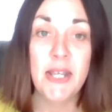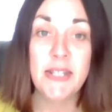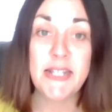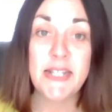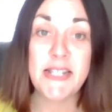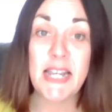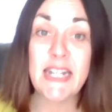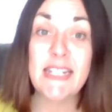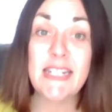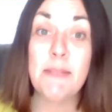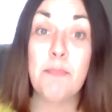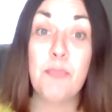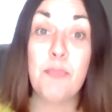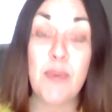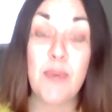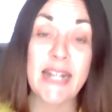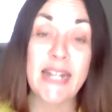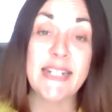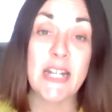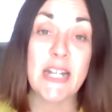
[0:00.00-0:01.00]
designed to
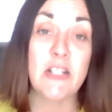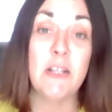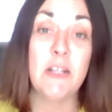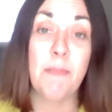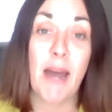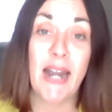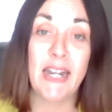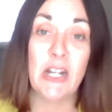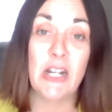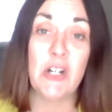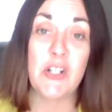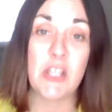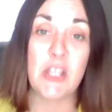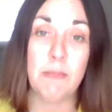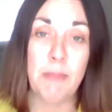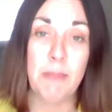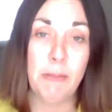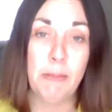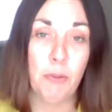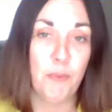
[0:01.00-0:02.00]
break down the barriers that
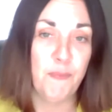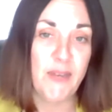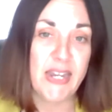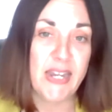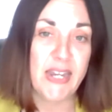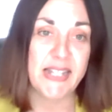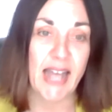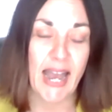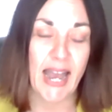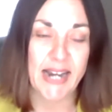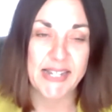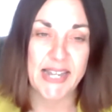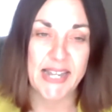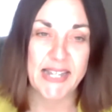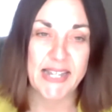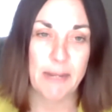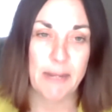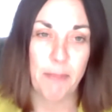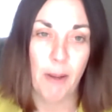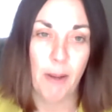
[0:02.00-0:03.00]
people face
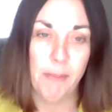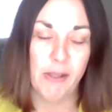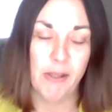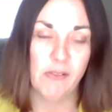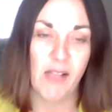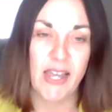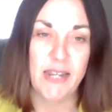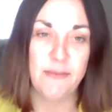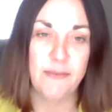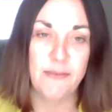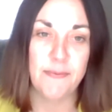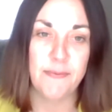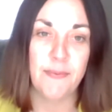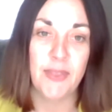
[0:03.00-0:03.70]
accessing public life.